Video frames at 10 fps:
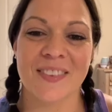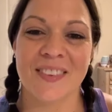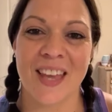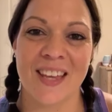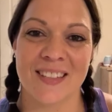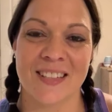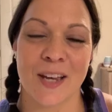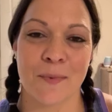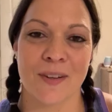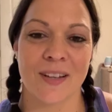Thanks,
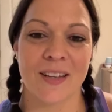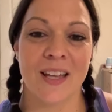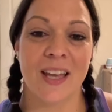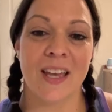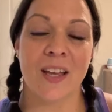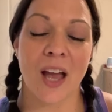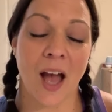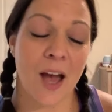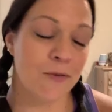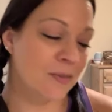Deborah.
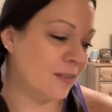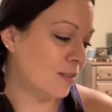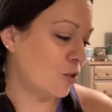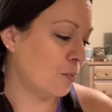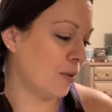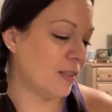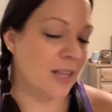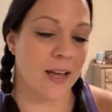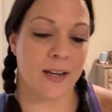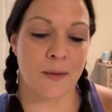I was super
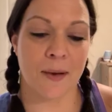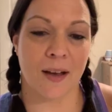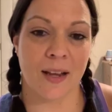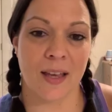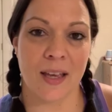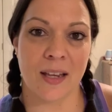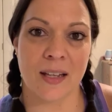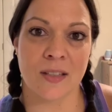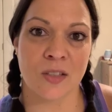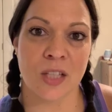excited about it, and
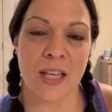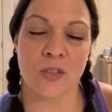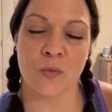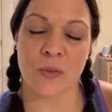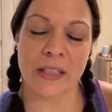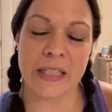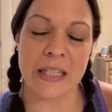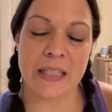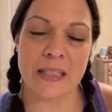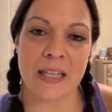it's really
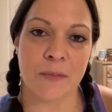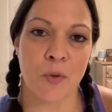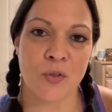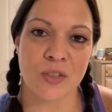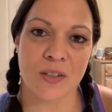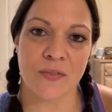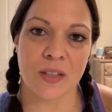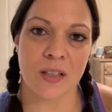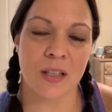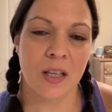easy, and most of
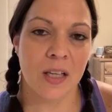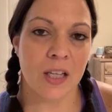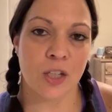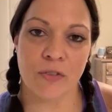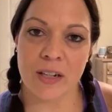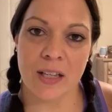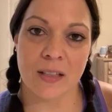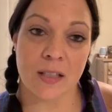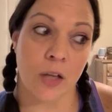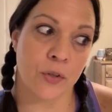the
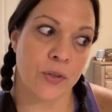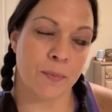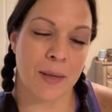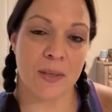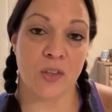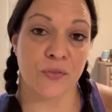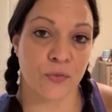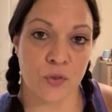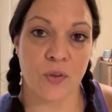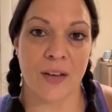ingredients, other than maybe the
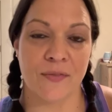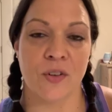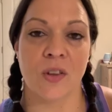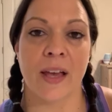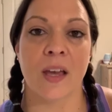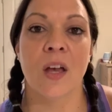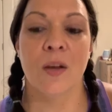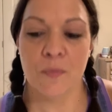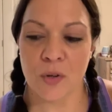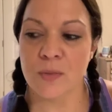fruit, I feel like
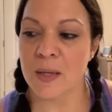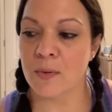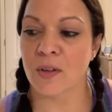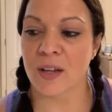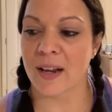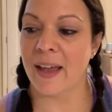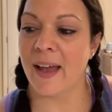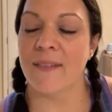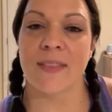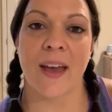most people are going to
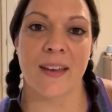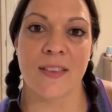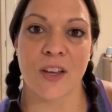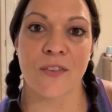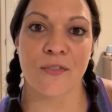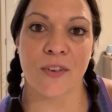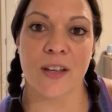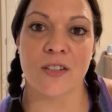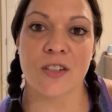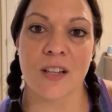have that in their fridge